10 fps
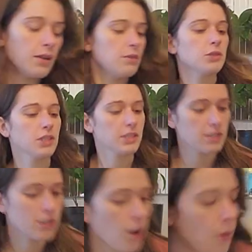We're good to
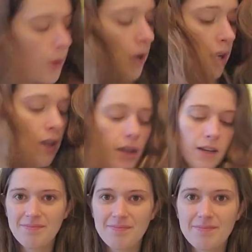go.
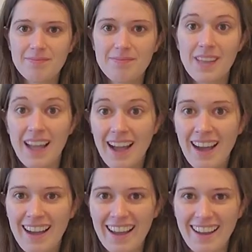
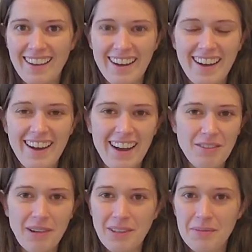Hi,
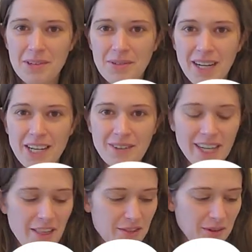welcome to
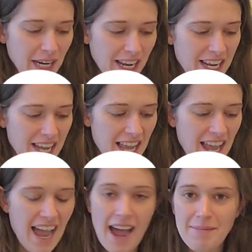
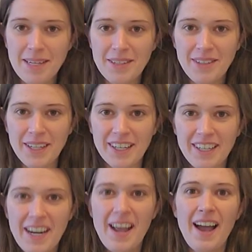2023. Happy New
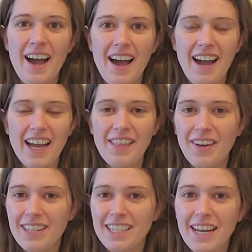Year. I
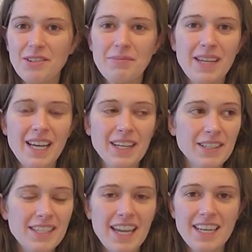thought today would be a
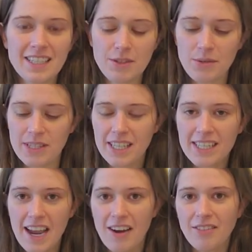good day to sit
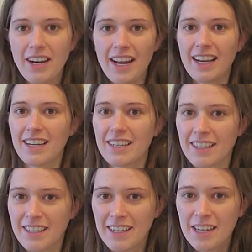down and
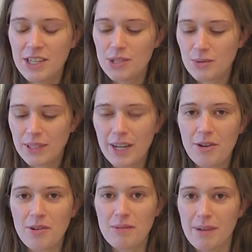sort
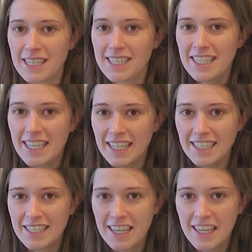out my
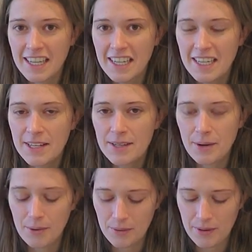seeds.
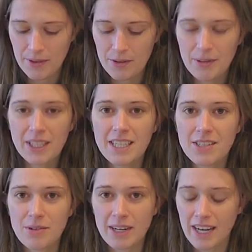So they're really
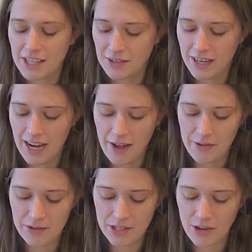disorganized right now.
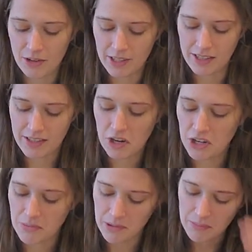They're just all in this
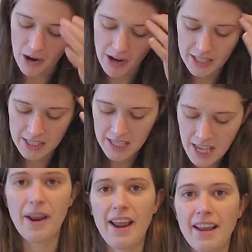cardboard box.
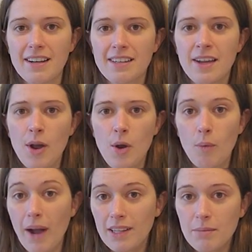And
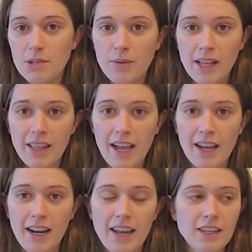while I'm doing
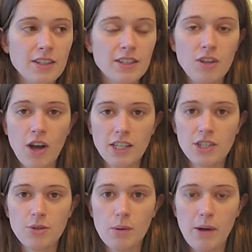that, I could talk
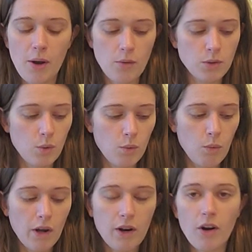to you about
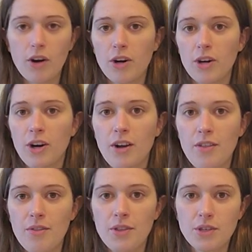what are
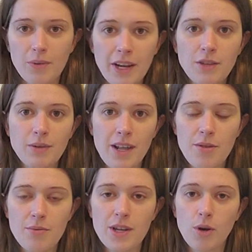the
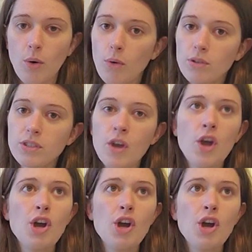2023 goals